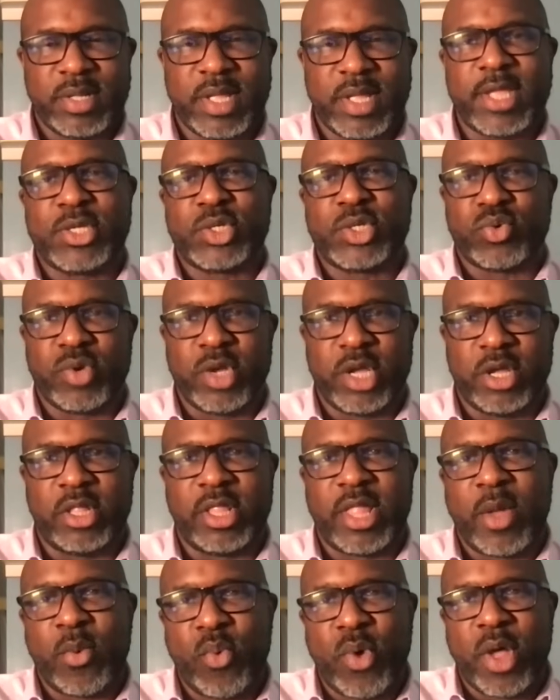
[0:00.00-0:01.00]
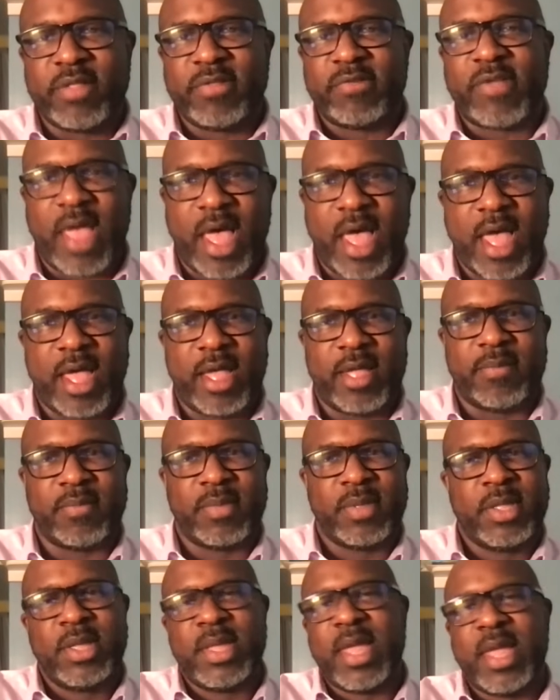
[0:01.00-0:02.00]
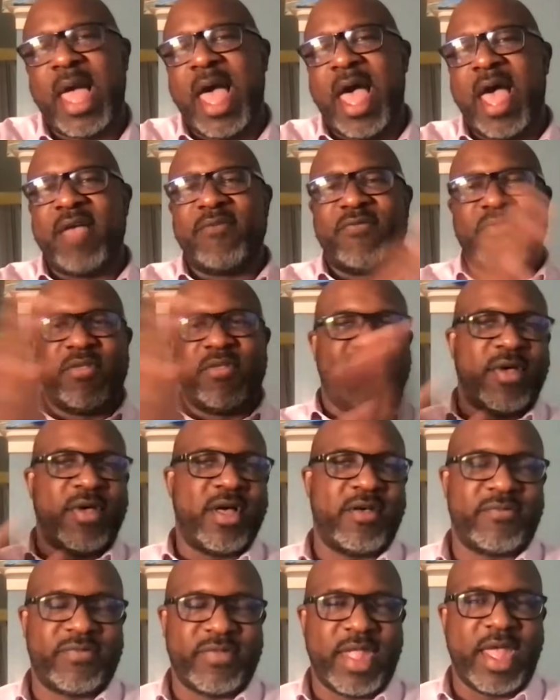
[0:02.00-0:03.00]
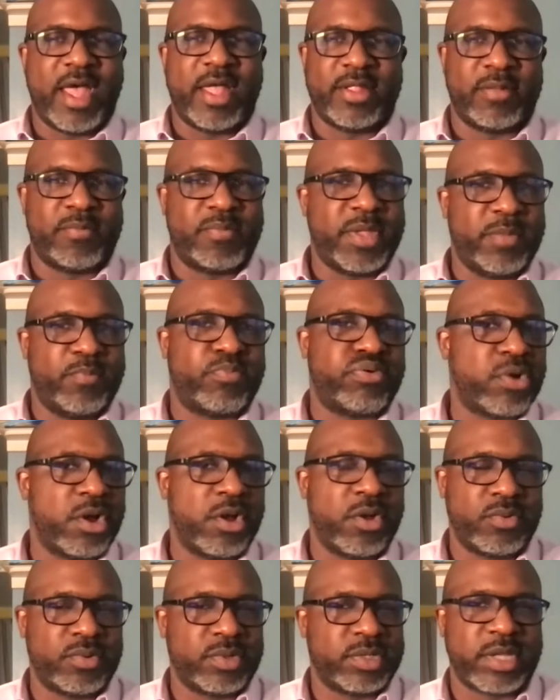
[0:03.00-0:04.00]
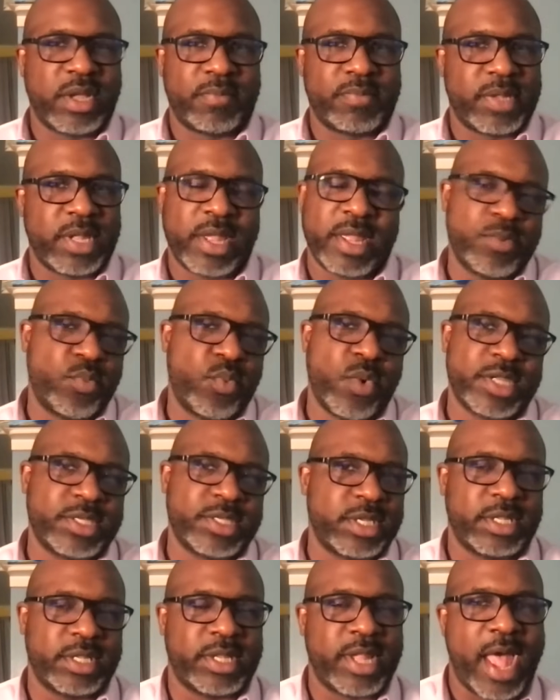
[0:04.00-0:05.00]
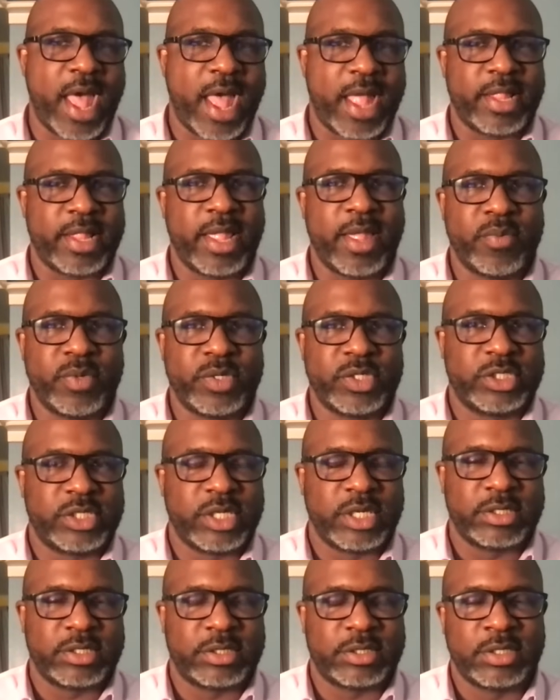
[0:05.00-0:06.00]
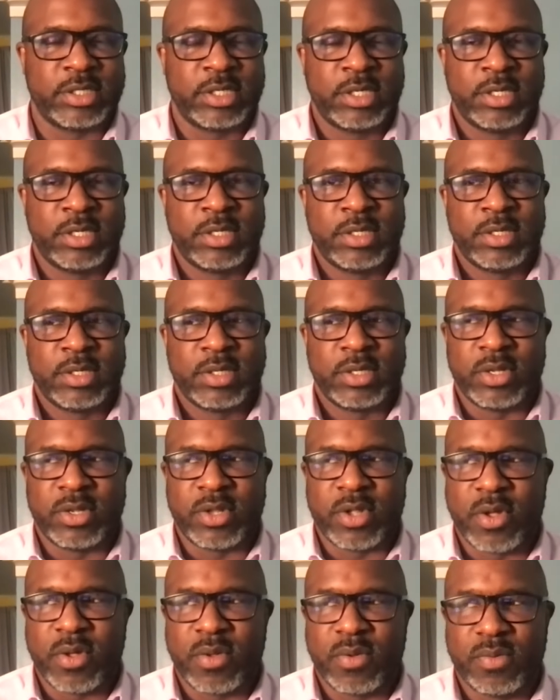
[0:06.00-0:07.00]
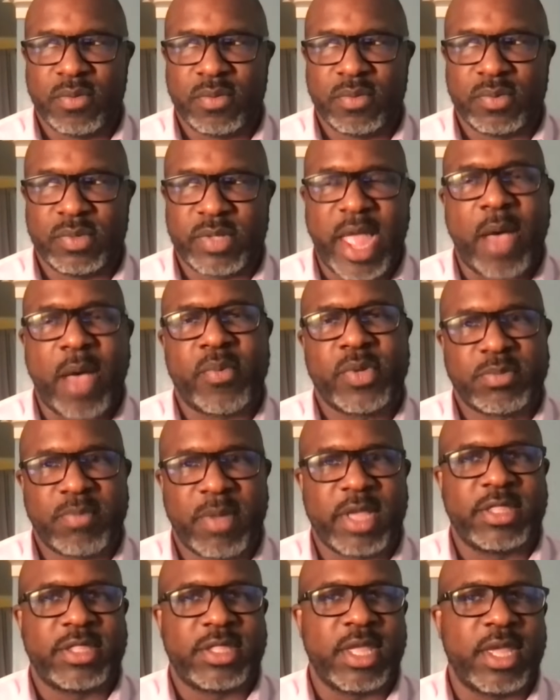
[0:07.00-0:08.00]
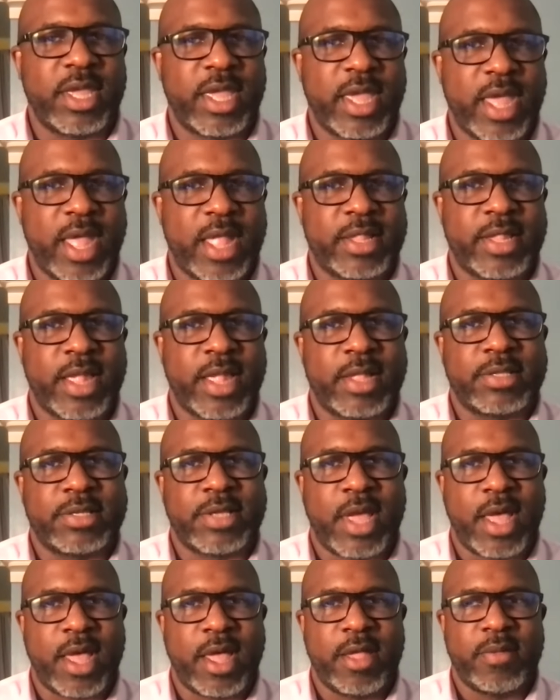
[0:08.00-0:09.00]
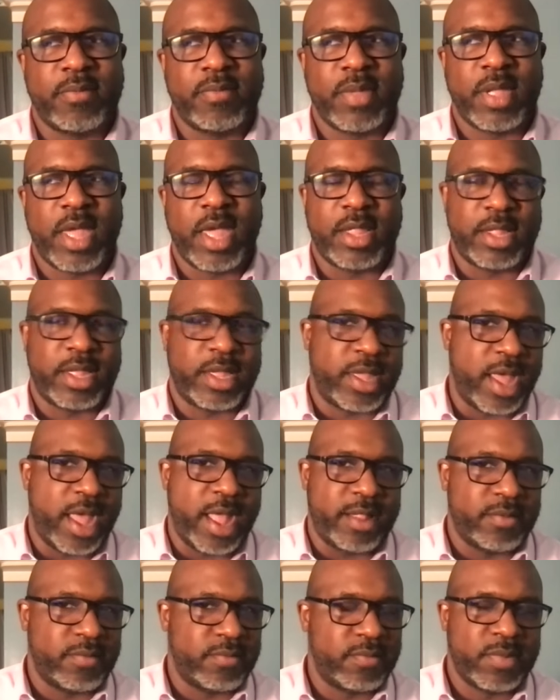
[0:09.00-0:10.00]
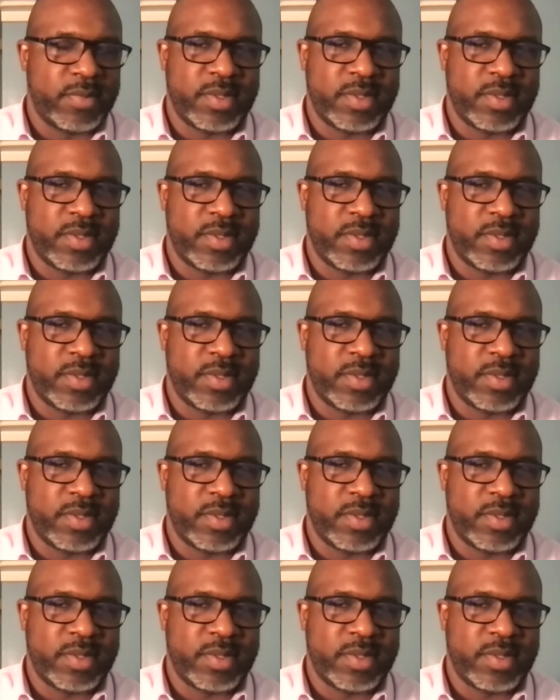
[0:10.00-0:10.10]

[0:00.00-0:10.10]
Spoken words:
Israel at one time. I've evolved now to be pro something. It wasn't that. It was just, that was my thinking at that time. And again,